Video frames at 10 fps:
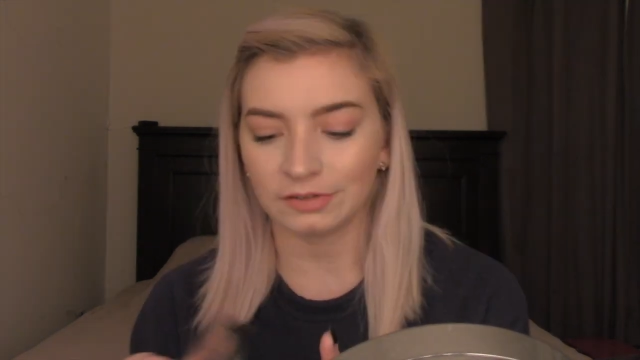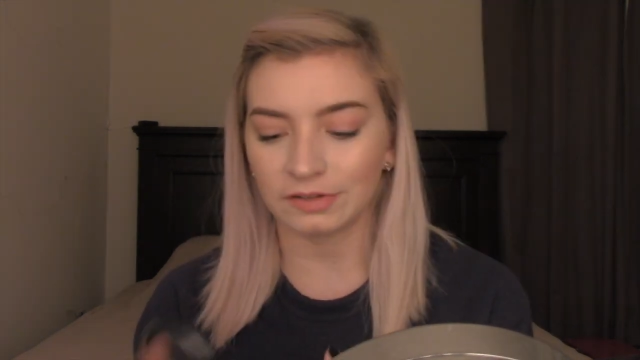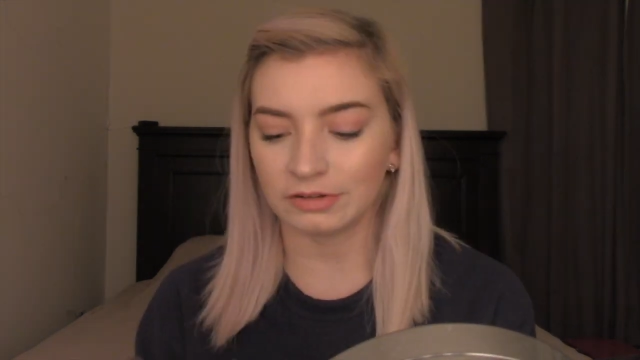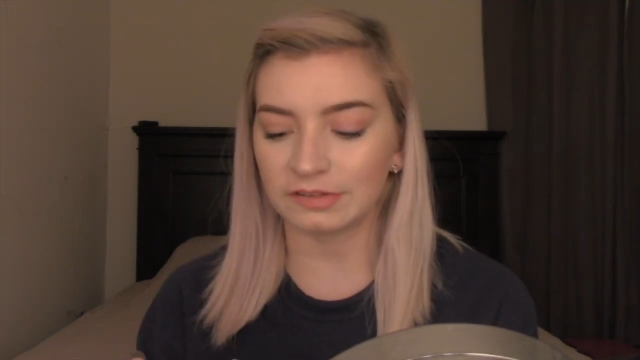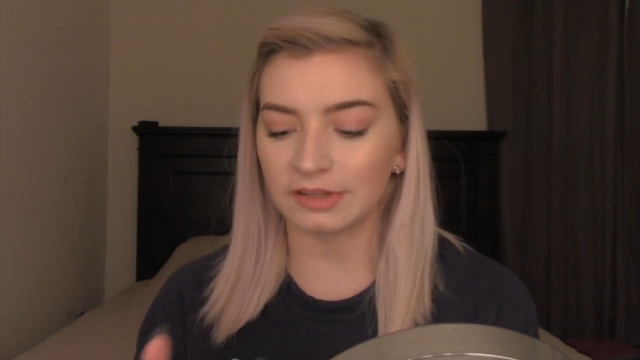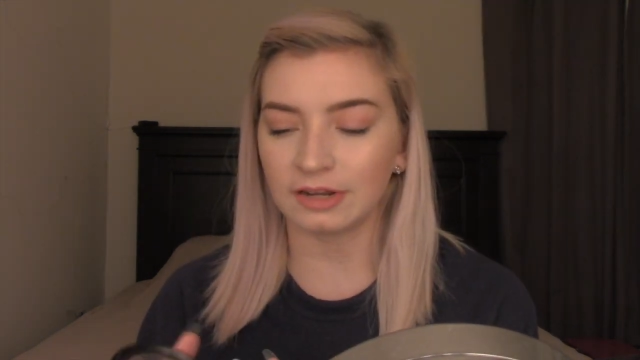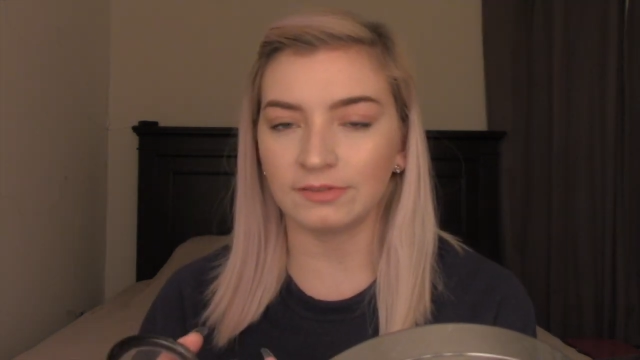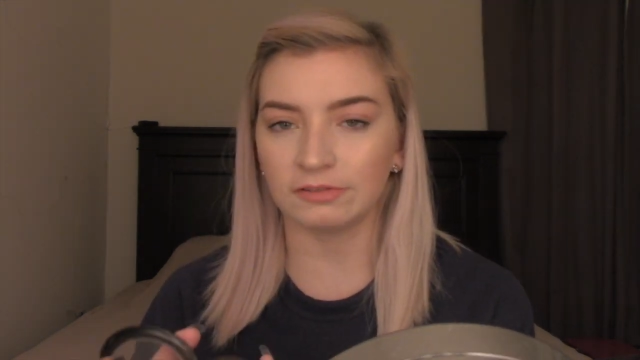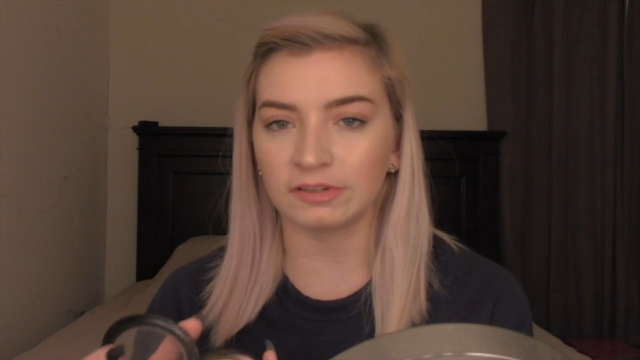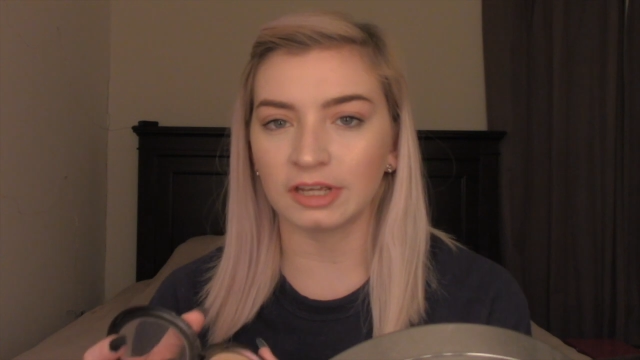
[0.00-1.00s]
So instead of
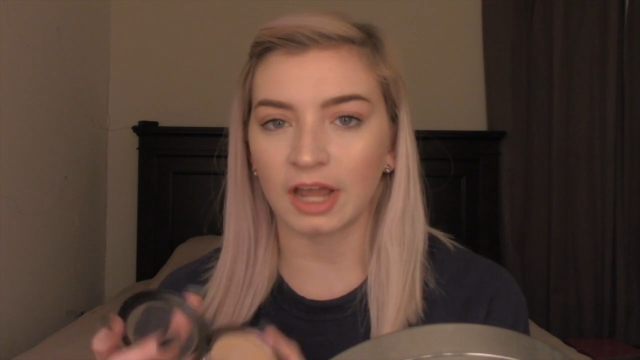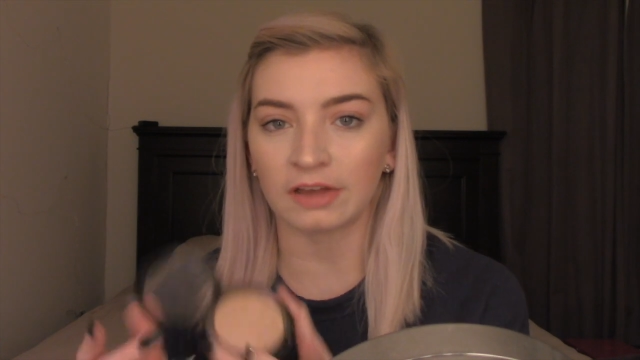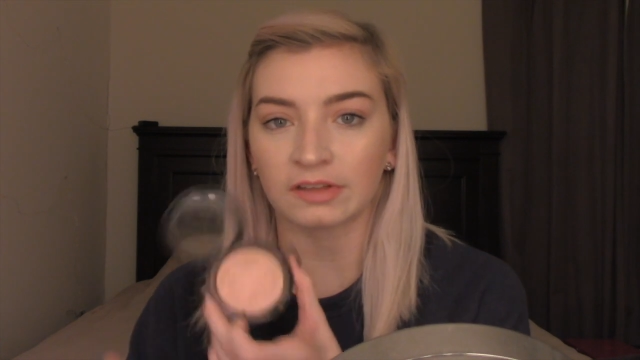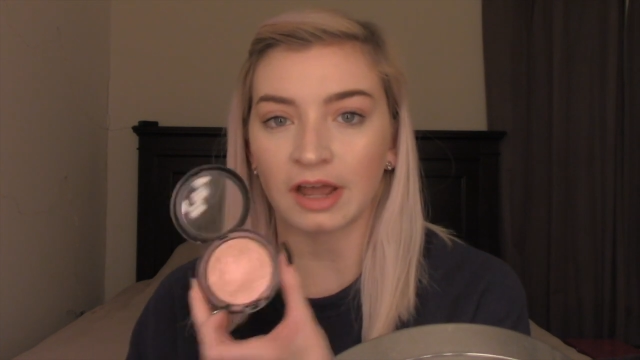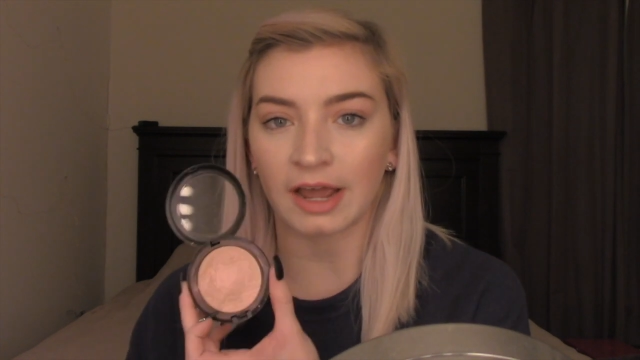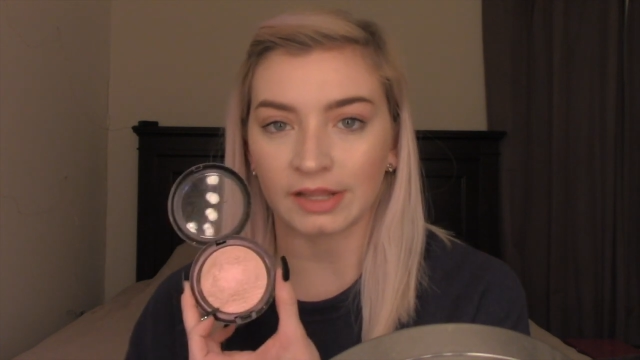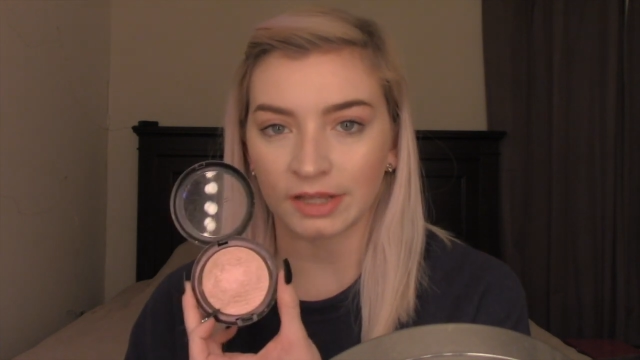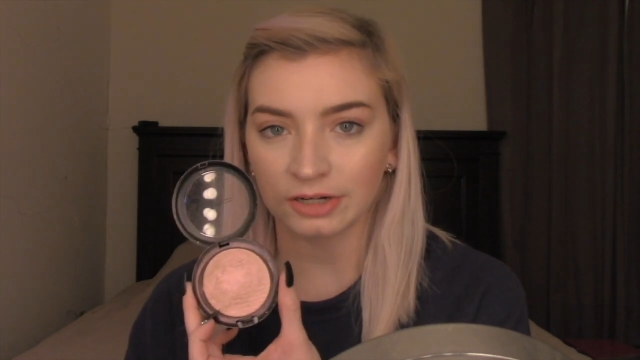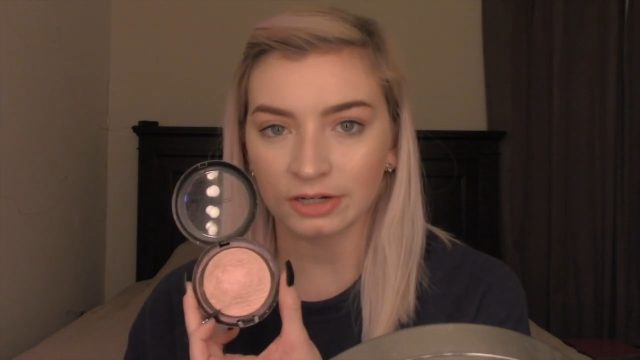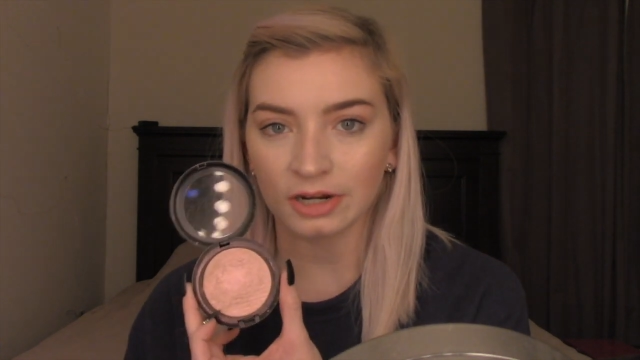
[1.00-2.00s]
using it as a
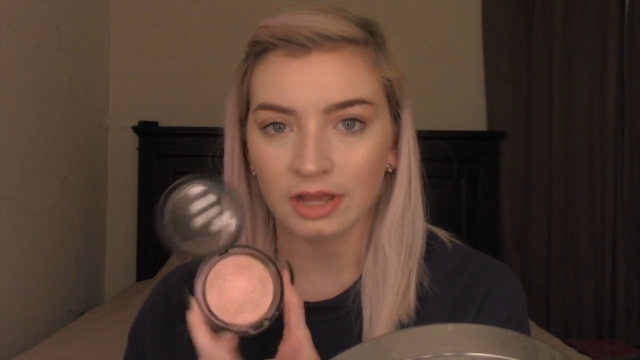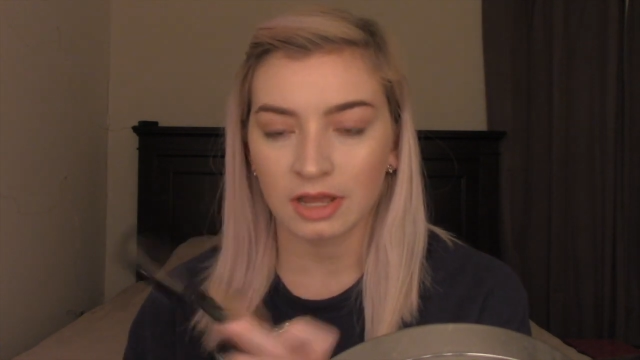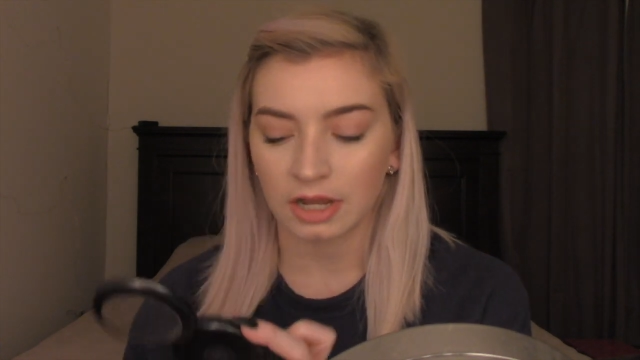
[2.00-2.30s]
highlighter,